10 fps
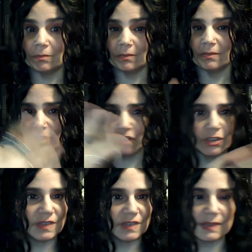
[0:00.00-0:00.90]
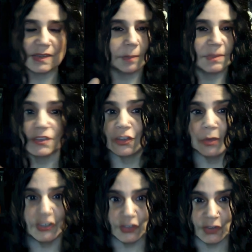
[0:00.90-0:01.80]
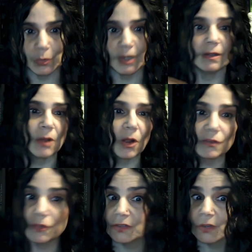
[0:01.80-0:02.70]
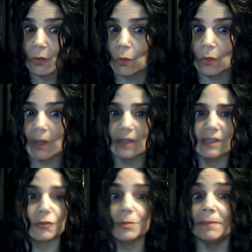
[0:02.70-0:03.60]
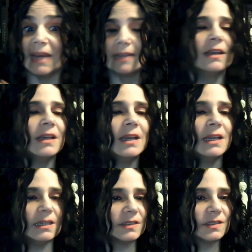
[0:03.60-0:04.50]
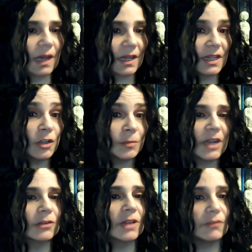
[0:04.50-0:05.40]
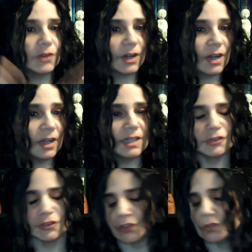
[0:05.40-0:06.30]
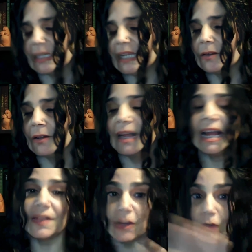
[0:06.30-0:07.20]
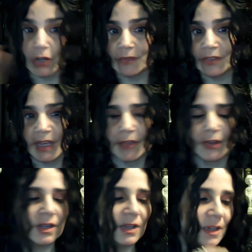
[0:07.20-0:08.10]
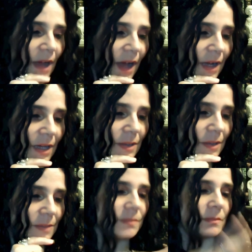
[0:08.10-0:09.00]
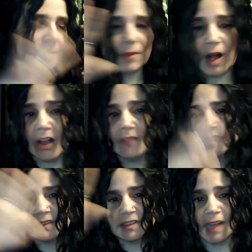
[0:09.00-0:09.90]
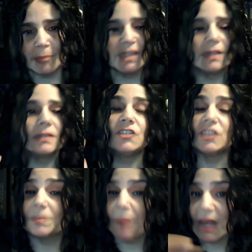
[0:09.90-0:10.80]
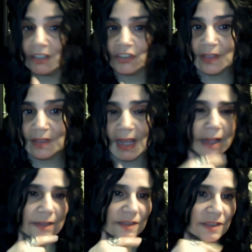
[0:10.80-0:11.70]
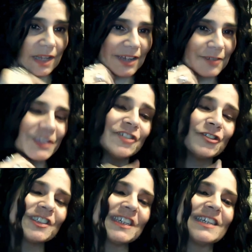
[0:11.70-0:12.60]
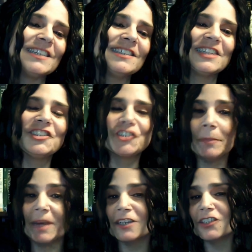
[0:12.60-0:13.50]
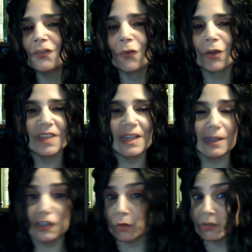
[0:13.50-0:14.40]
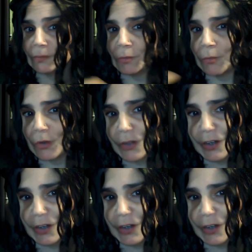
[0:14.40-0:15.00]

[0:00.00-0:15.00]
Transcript: she sets up a situation where all of those qualities would be met. He is killed by her lover. He turns into an eagle, and they run off together. All of these things happen. She is punished at the end. And what's interesting is that she's not punished for the, attempted murder